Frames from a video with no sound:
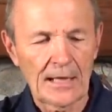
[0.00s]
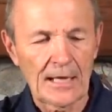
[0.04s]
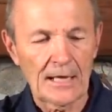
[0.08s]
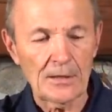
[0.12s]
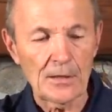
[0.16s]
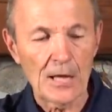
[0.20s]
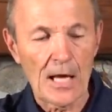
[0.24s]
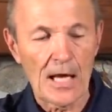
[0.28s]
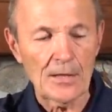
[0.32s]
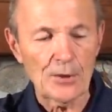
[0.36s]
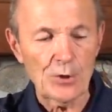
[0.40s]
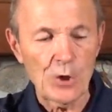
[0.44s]
a
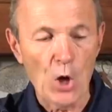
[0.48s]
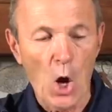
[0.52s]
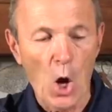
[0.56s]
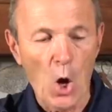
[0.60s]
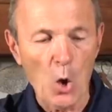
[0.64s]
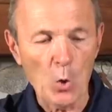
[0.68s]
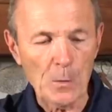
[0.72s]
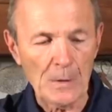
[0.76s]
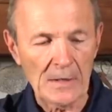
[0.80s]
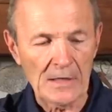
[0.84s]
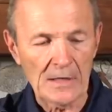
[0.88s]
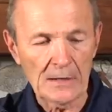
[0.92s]

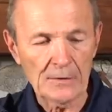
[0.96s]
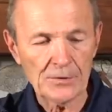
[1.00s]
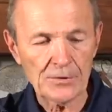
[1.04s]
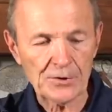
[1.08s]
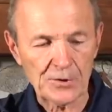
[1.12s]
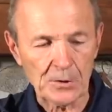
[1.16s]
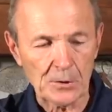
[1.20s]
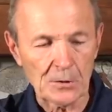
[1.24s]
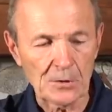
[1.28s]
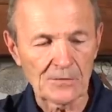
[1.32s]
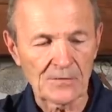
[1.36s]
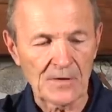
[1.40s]
NAWI
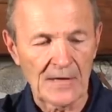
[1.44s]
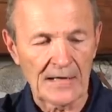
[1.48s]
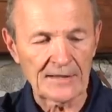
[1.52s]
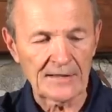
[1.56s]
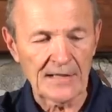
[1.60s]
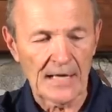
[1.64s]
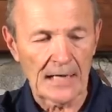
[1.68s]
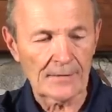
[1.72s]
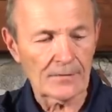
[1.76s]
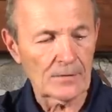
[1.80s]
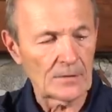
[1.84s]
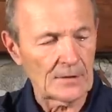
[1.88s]
certified
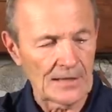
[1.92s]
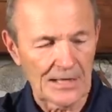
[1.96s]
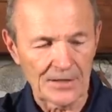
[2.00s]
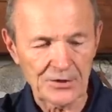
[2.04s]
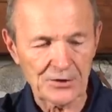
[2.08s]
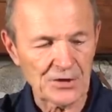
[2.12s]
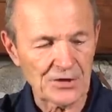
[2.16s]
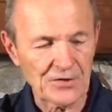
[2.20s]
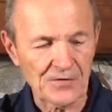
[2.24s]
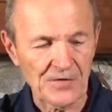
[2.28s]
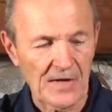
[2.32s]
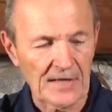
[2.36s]
diver, and
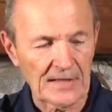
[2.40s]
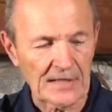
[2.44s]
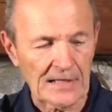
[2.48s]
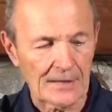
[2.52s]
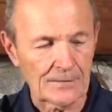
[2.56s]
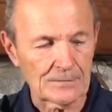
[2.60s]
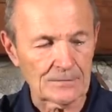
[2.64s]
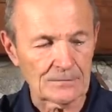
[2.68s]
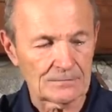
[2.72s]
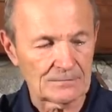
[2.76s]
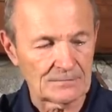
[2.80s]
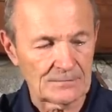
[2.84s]
that's just fine.
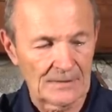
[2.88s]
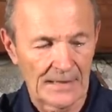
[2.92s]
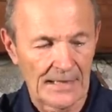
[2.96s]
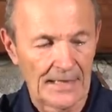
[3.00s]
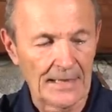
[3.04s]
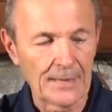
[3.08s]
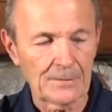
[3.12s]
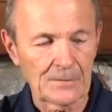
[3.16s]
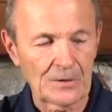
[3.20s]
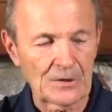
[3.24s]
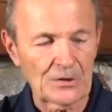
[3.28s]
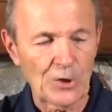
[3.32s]
I
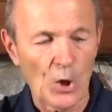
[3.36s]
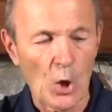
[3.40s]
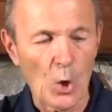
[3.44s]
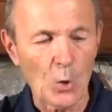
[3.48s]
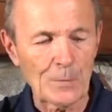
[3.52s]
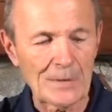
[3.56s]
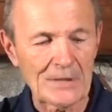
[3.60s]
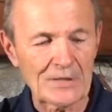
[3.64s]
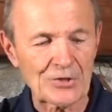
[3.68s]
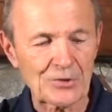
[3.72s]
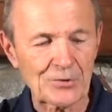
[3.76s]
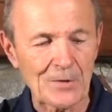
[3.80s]
am a
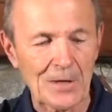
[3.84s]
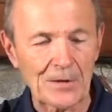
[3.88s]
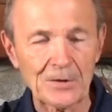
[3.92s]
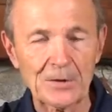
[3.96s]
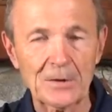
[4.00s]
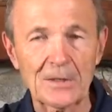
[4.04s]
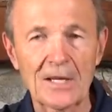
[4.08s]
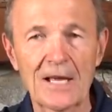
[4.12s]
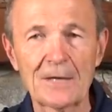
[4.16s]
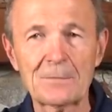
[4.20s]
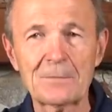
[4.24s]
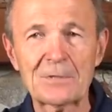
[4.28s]
NAWI
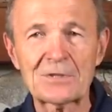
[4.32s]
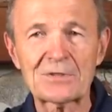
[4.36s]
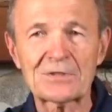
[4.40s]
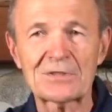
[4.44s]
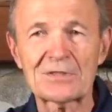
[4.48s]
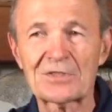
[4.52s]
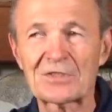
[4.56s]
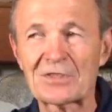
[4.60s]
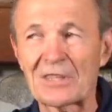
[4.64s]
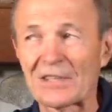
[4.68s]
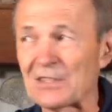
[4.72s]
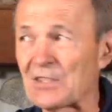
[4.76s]
instructor, have been
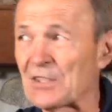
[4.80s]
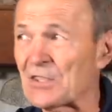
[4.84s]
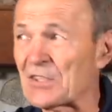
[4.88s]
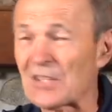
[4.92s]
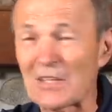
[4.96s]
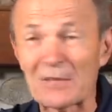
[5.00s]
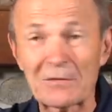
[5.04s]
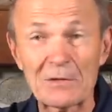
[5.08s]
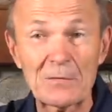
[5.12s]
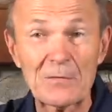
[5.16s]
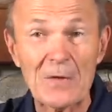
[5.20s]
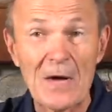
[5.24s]
since
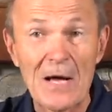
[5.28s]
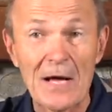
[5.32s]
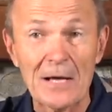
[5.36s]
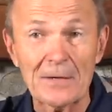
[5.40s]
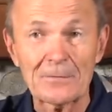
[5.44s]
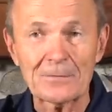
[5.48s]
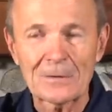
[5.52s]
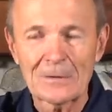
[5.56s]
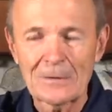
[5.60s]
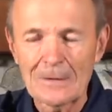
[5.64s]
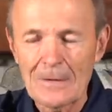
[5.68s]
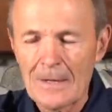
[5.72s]
1975.